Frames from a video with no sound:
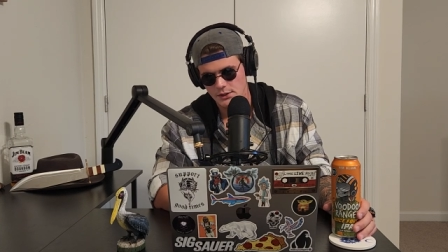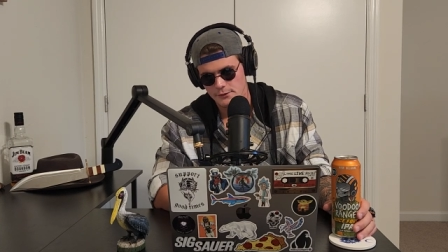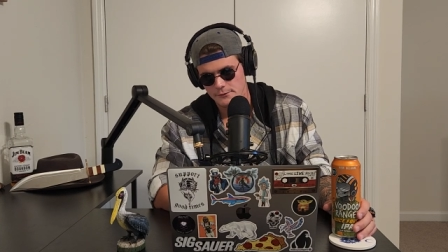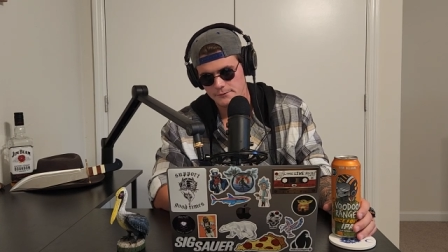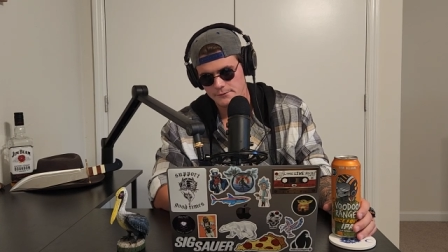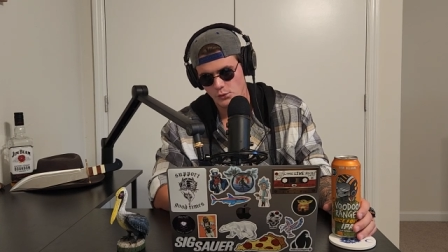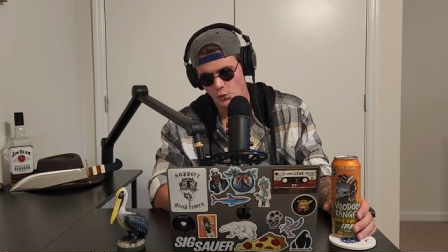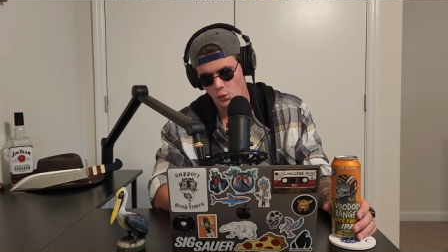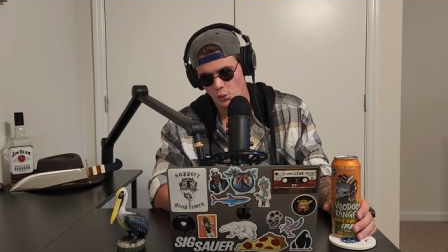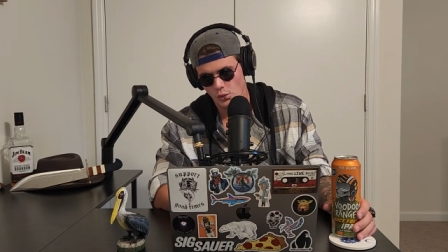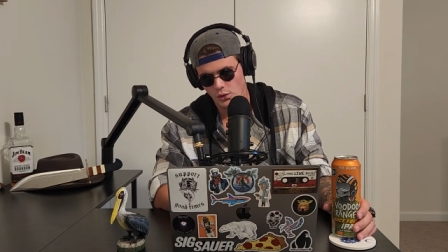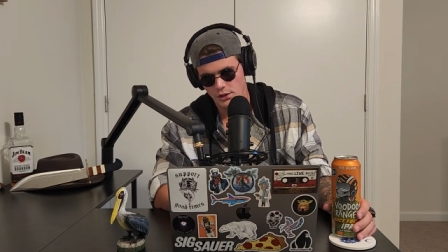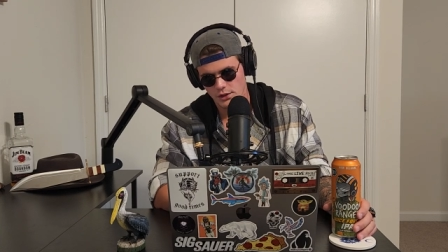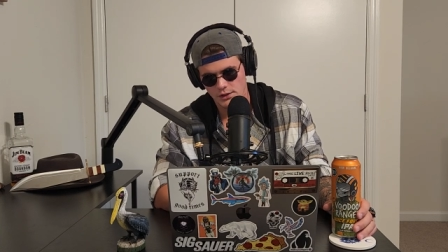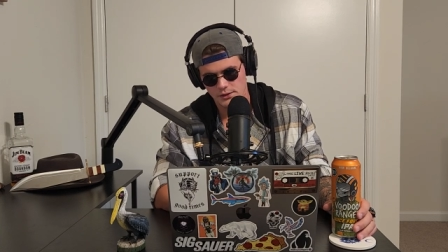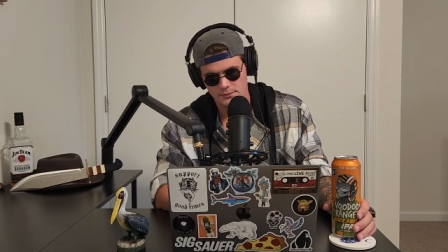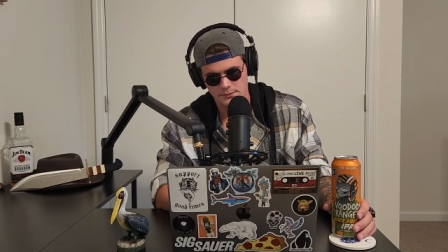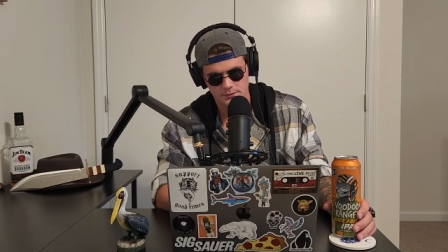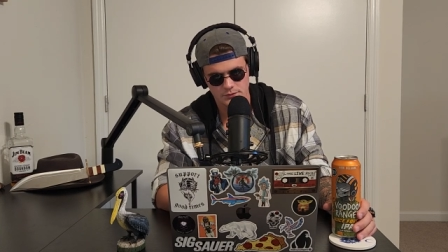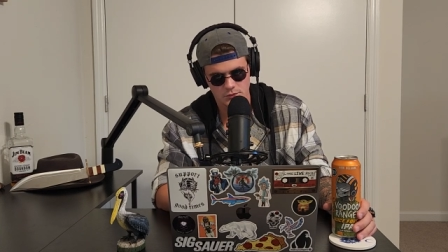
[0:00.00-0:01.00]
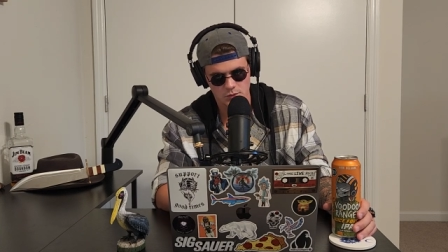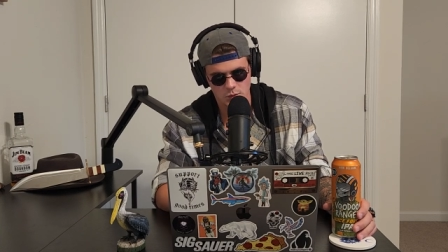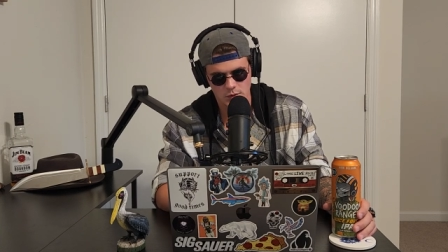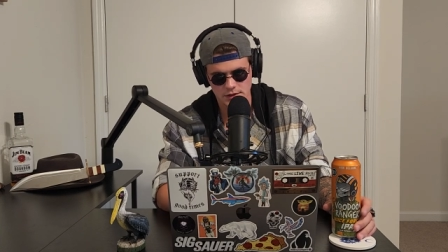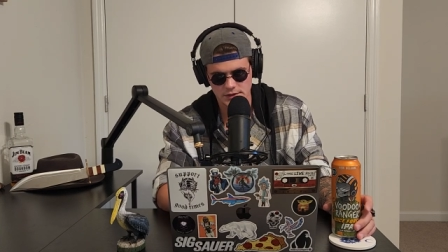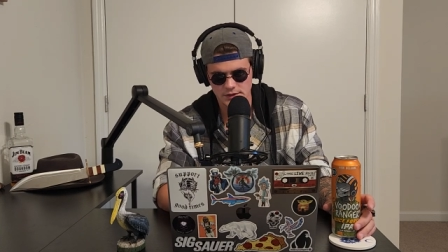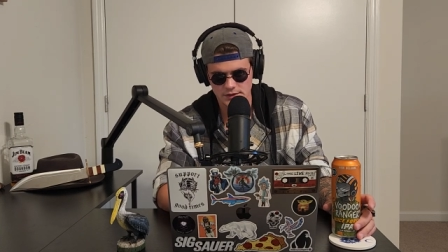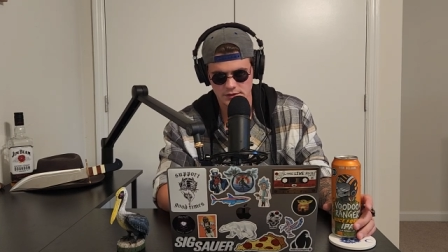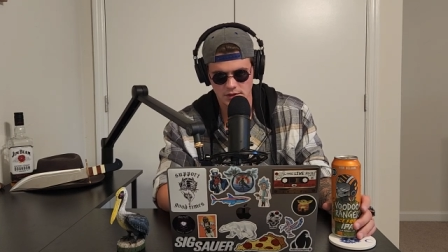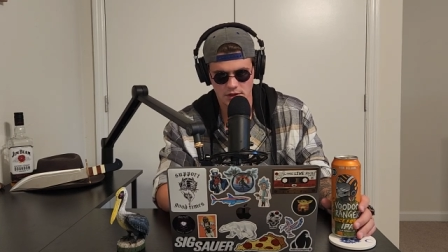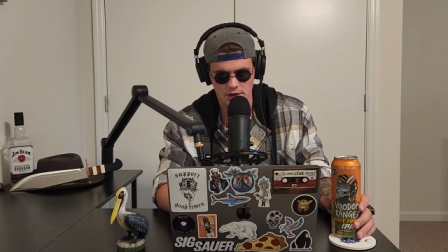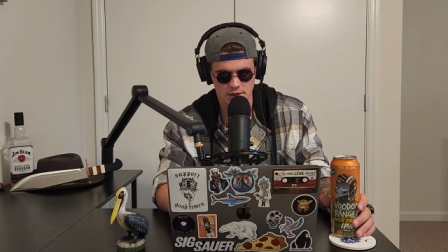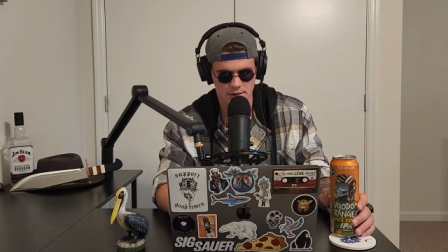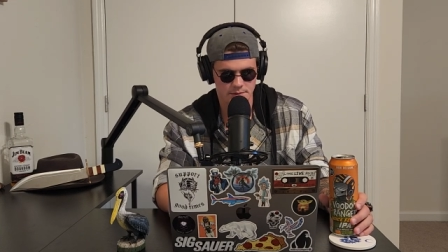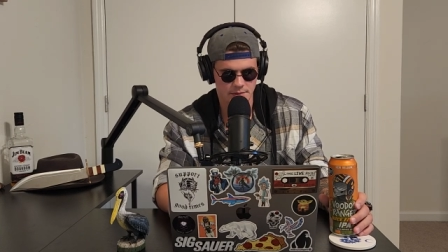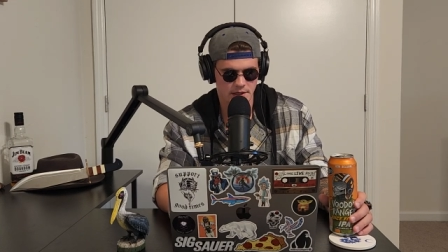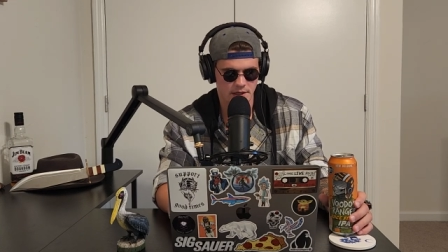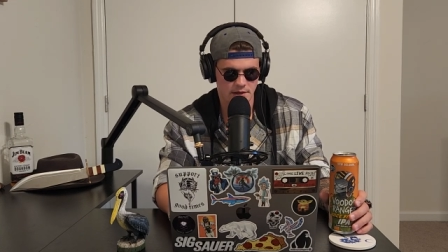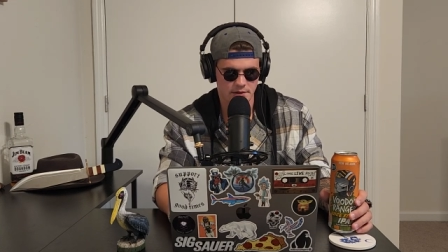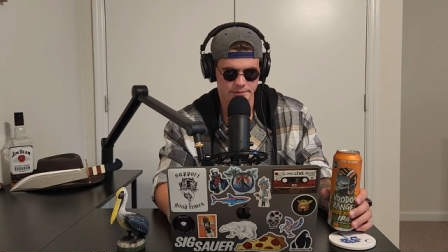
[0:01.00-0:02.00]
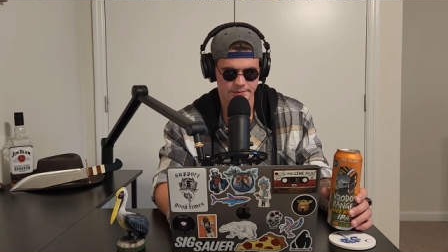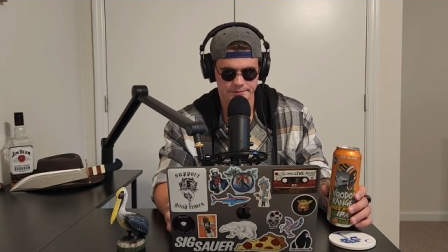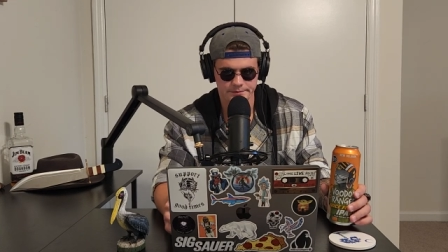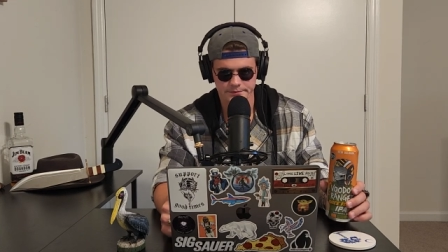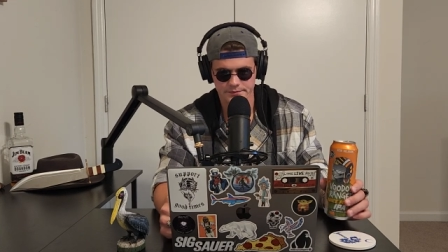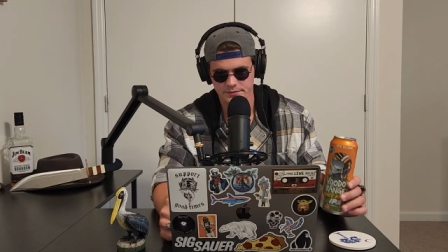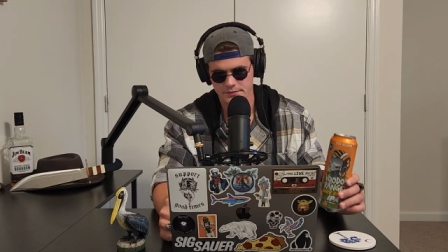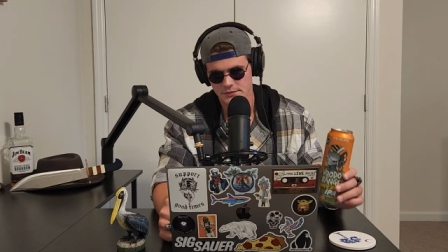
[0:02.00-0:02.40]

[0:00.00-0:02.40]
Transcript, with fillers: for what to talk about